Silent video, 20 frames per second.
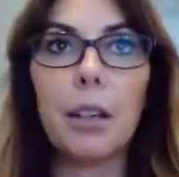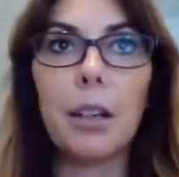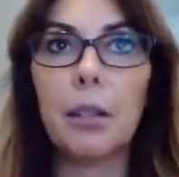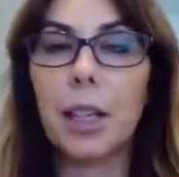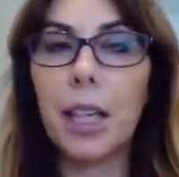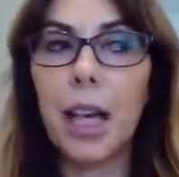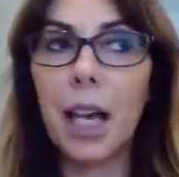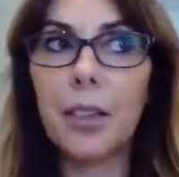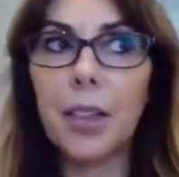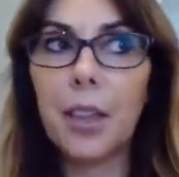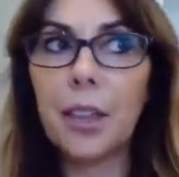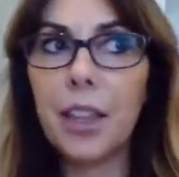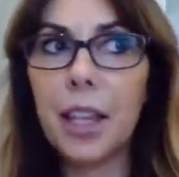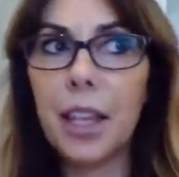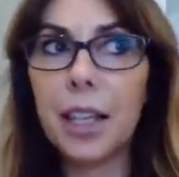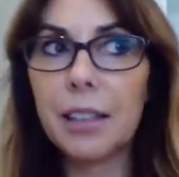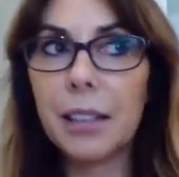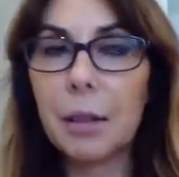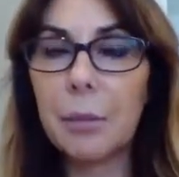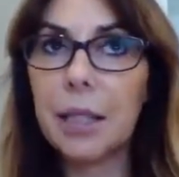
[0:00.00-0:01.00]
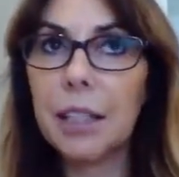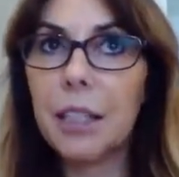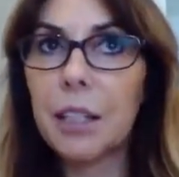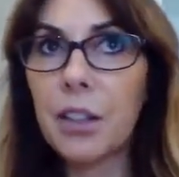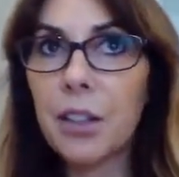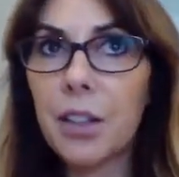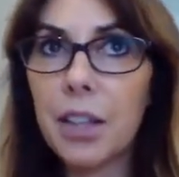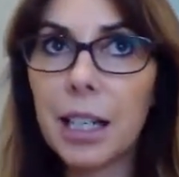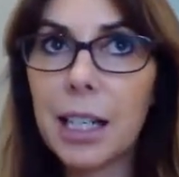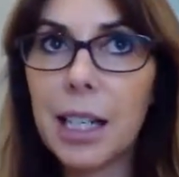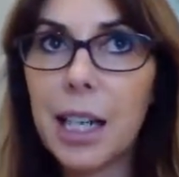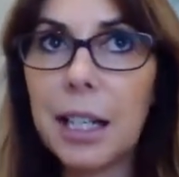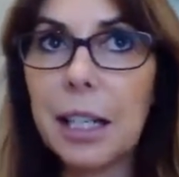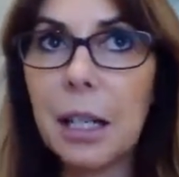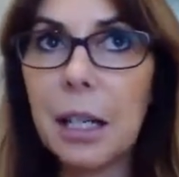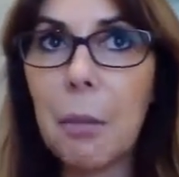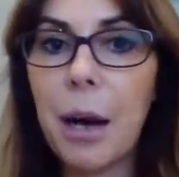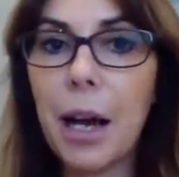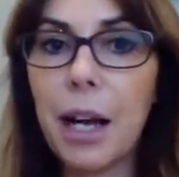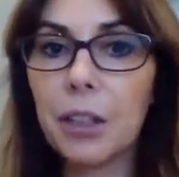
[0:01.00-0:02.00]
gather things. I mean, another client
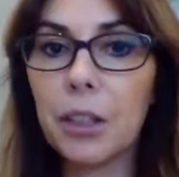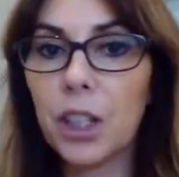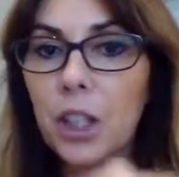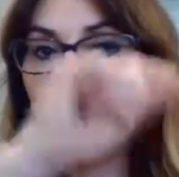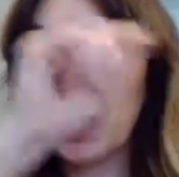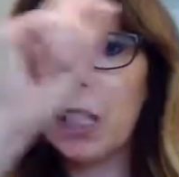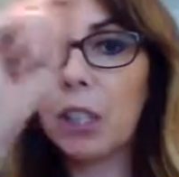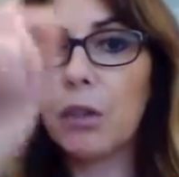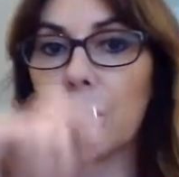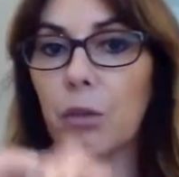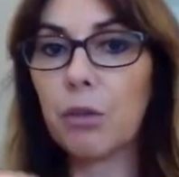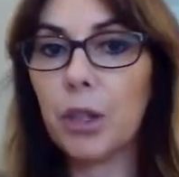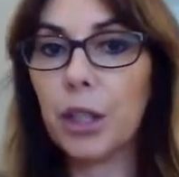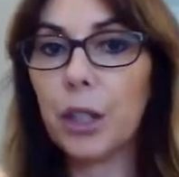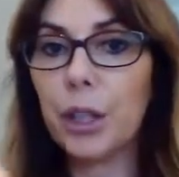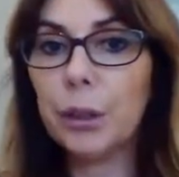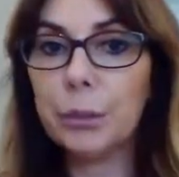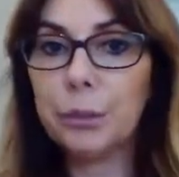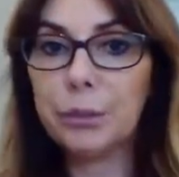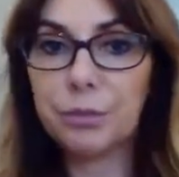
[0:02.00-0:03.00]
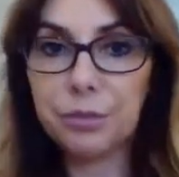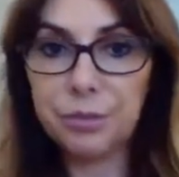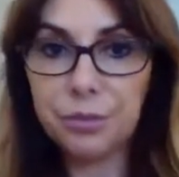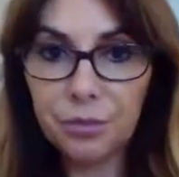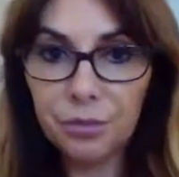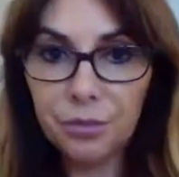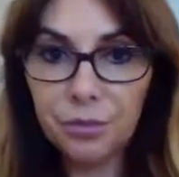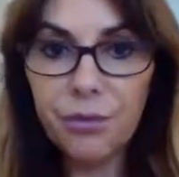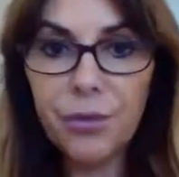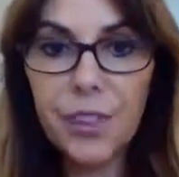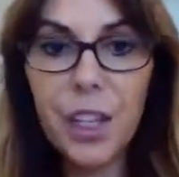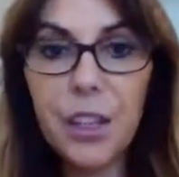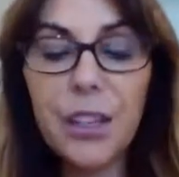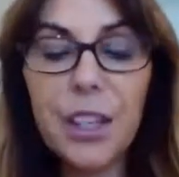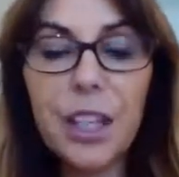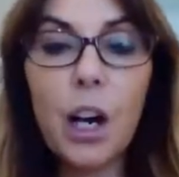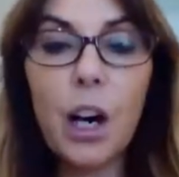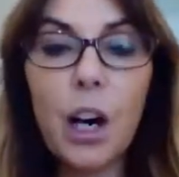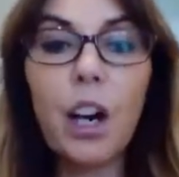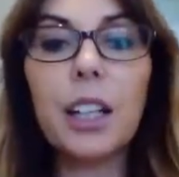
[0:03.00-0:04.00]
of mine, she drew
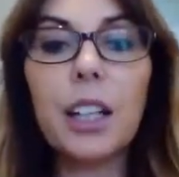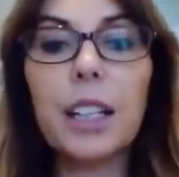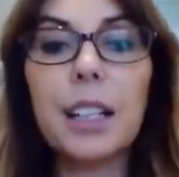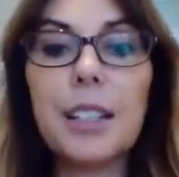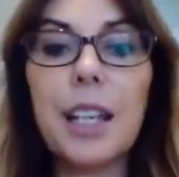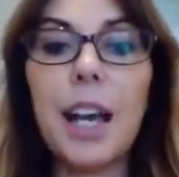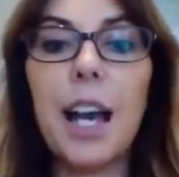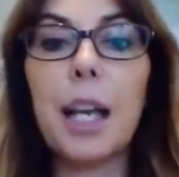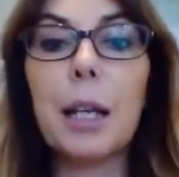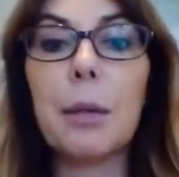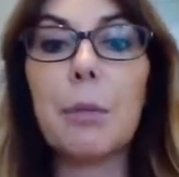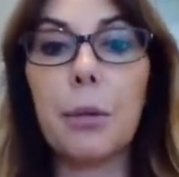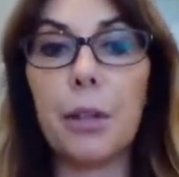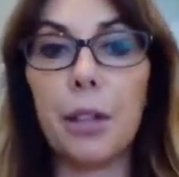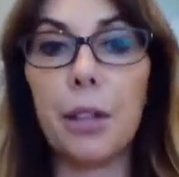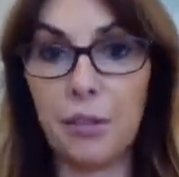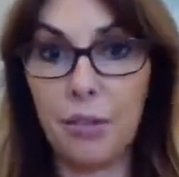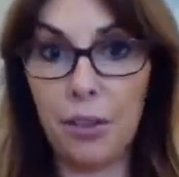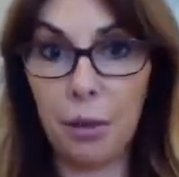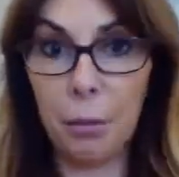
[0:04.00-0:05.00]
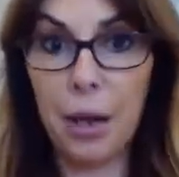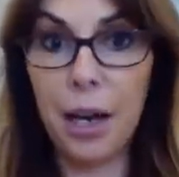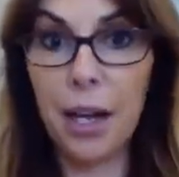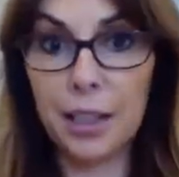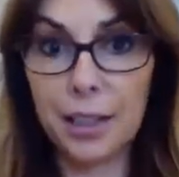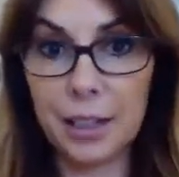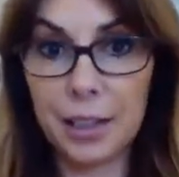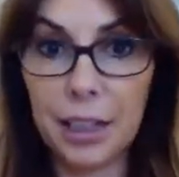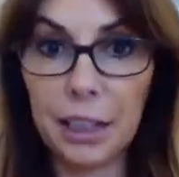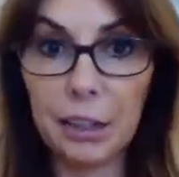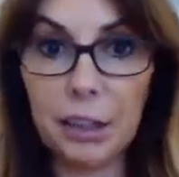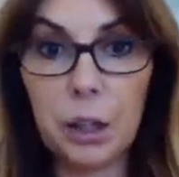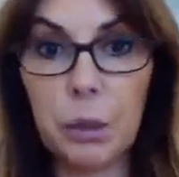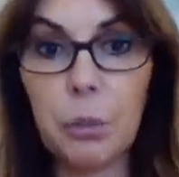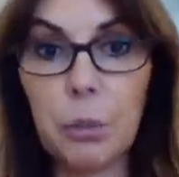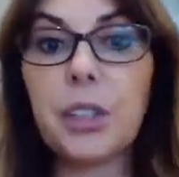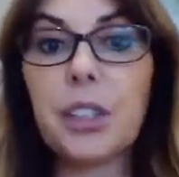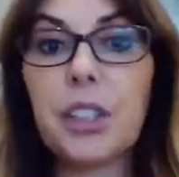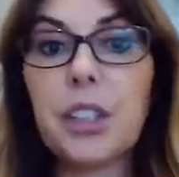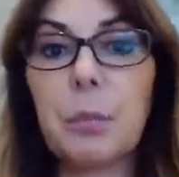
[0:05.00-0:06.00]
the archetype of the person that she
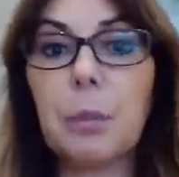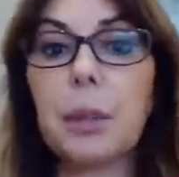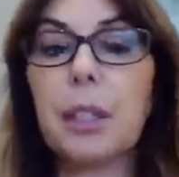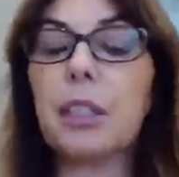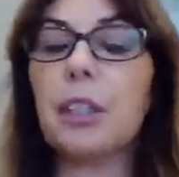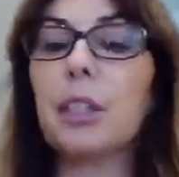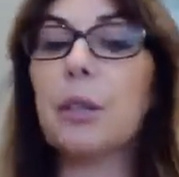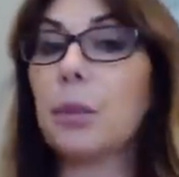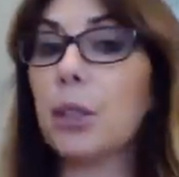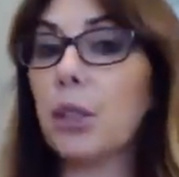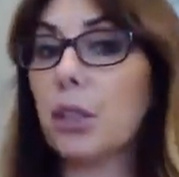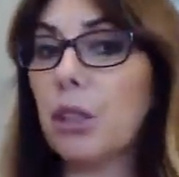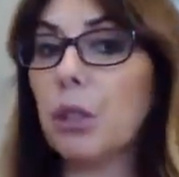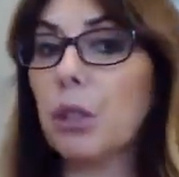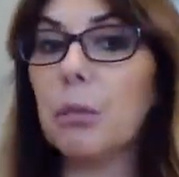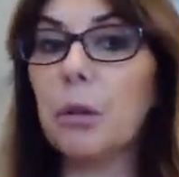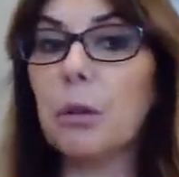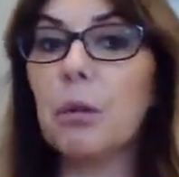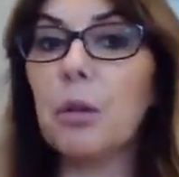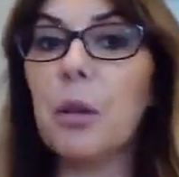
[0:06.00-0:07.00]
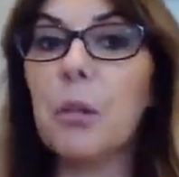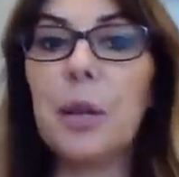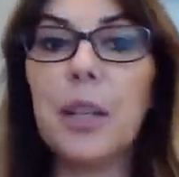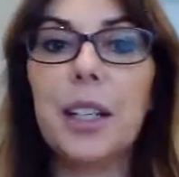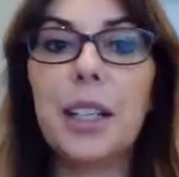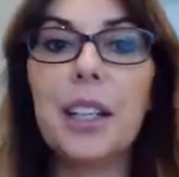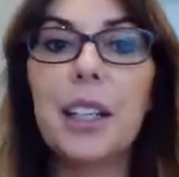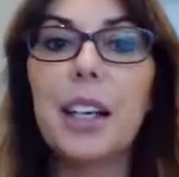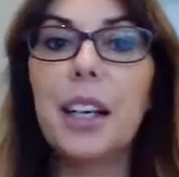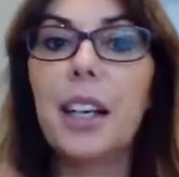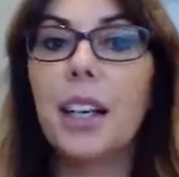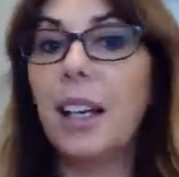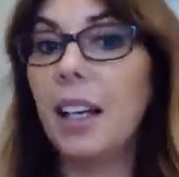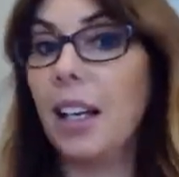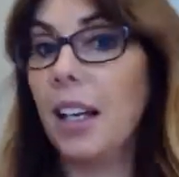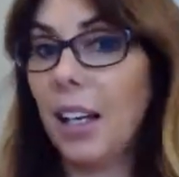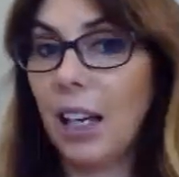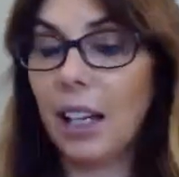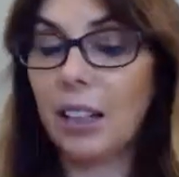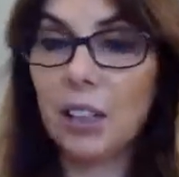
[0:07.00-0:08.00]
wants to become, a superwoman.
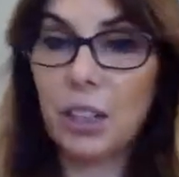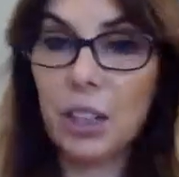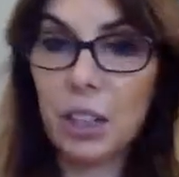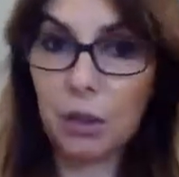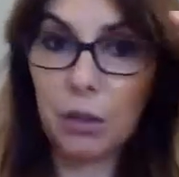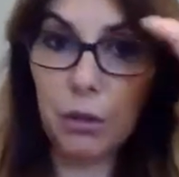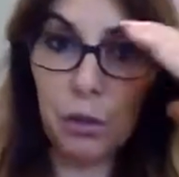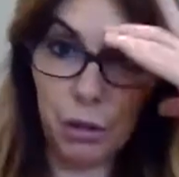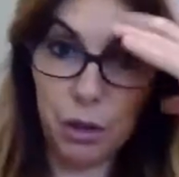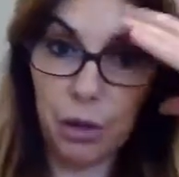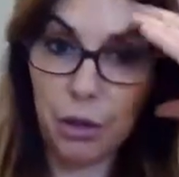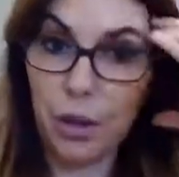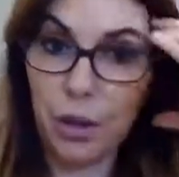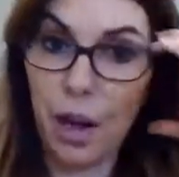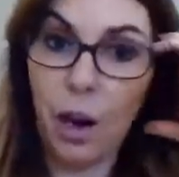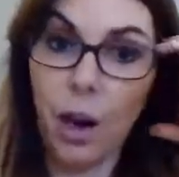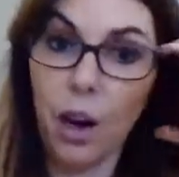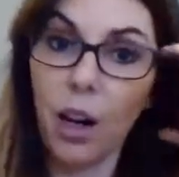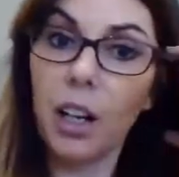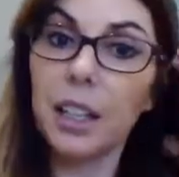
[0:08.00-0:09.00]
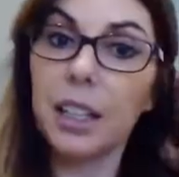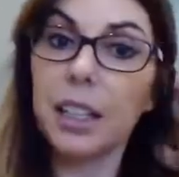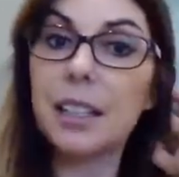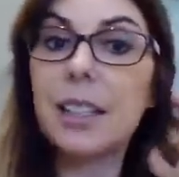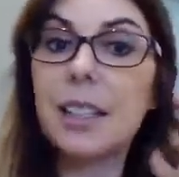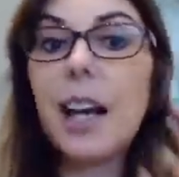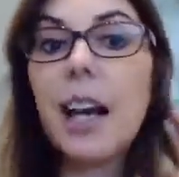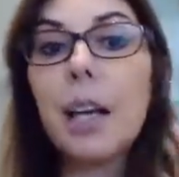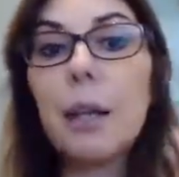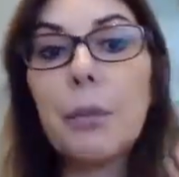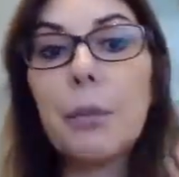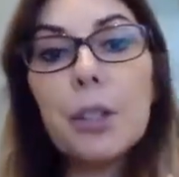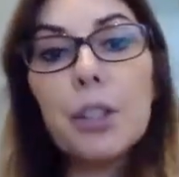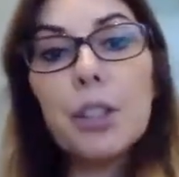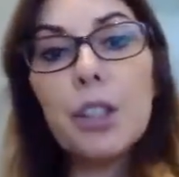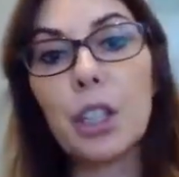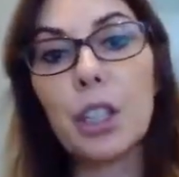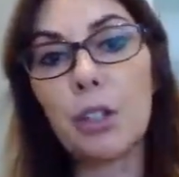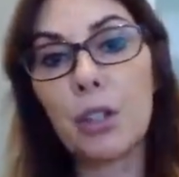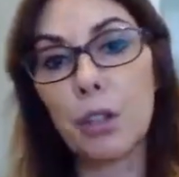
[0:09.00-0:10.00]
And she drew that archetype, and
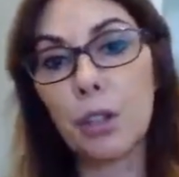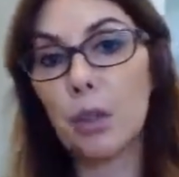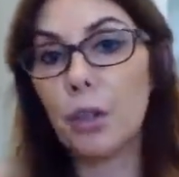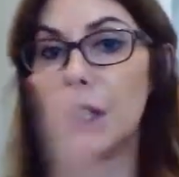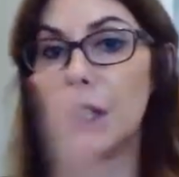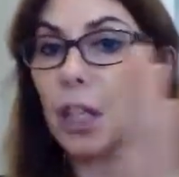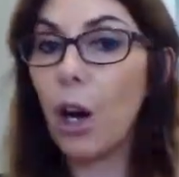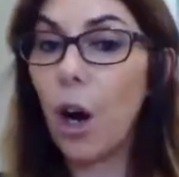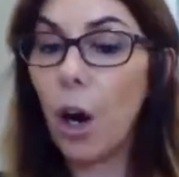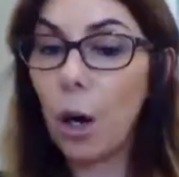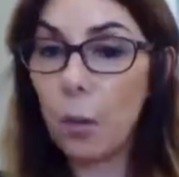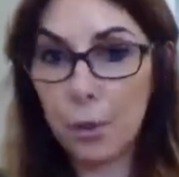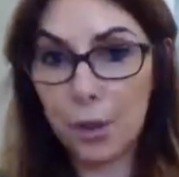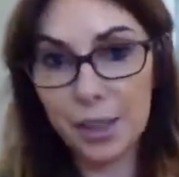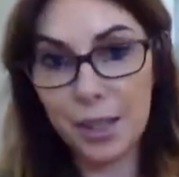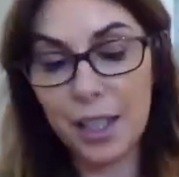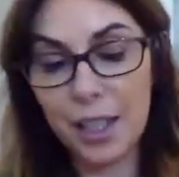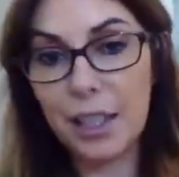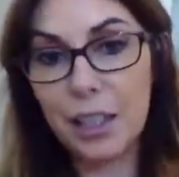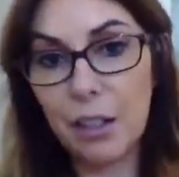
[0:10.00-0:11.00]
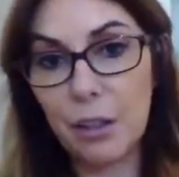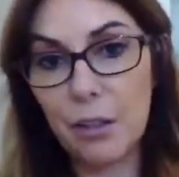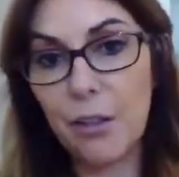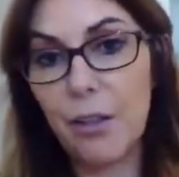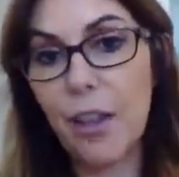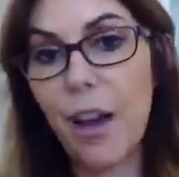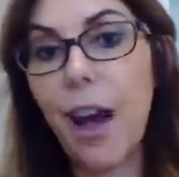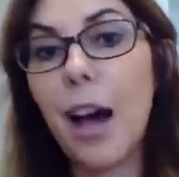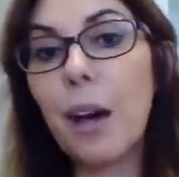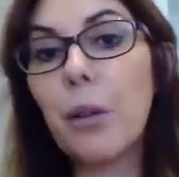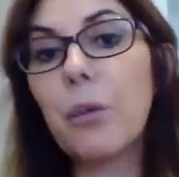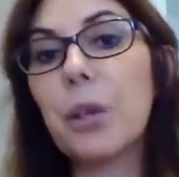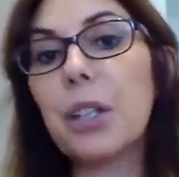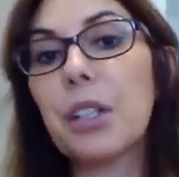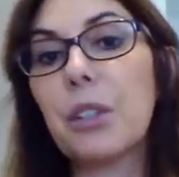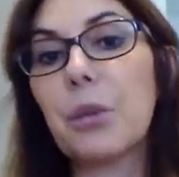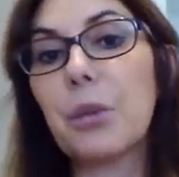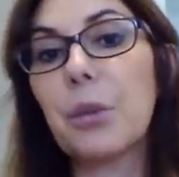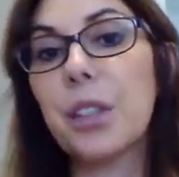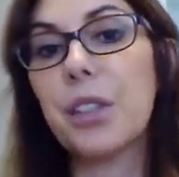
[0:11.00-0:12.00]
she drew the opposite of that,
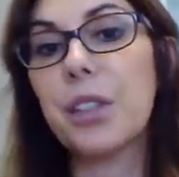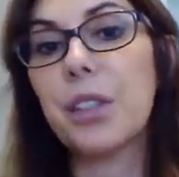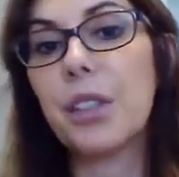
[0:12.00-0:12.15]
which was